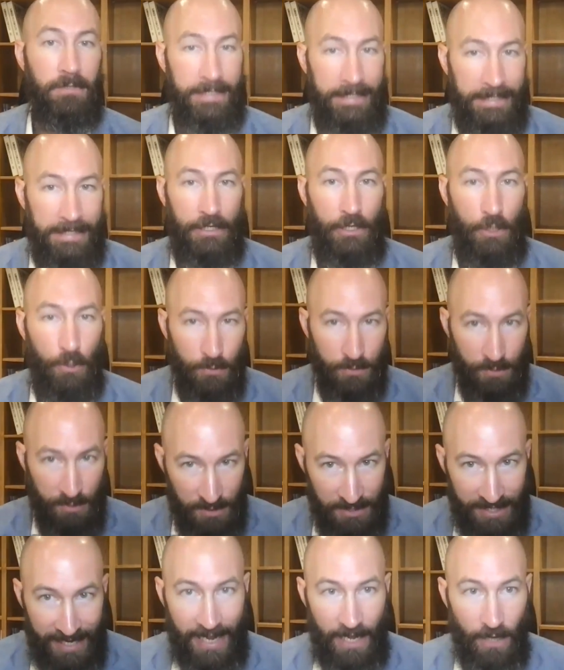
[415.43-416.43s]
It
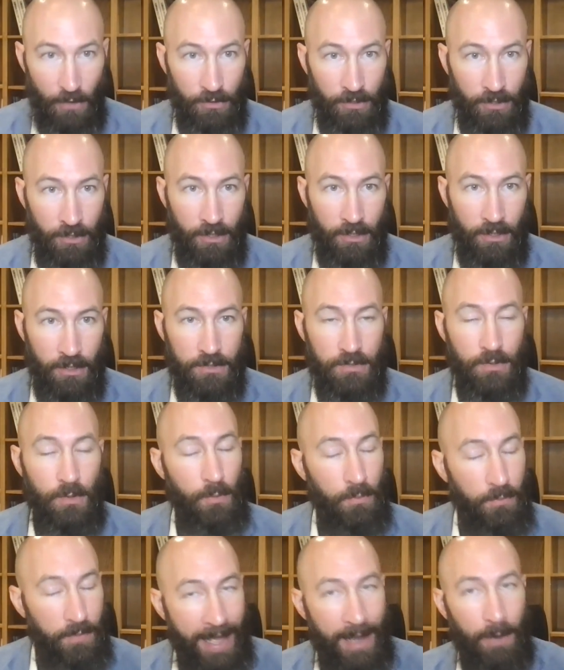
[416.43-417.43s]
goes down.
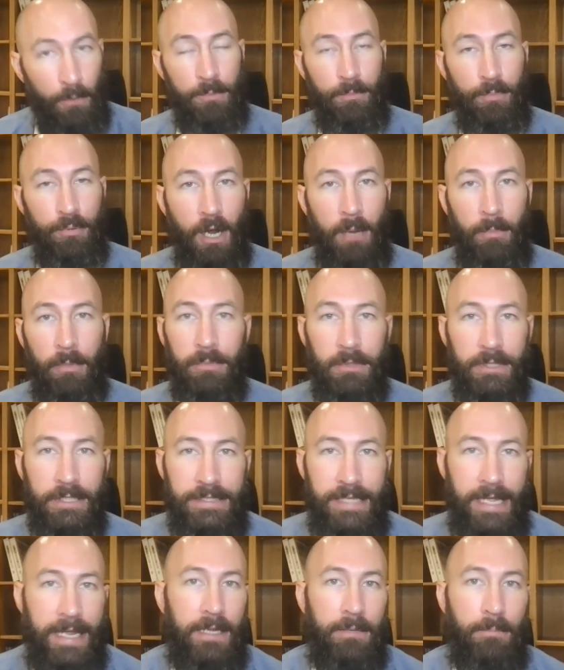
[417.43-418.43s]
So that would probably
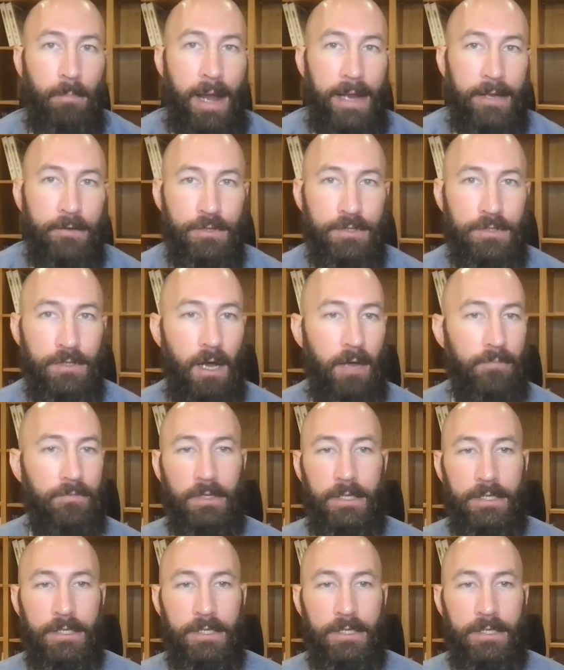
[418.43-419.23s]
tank Microsoft.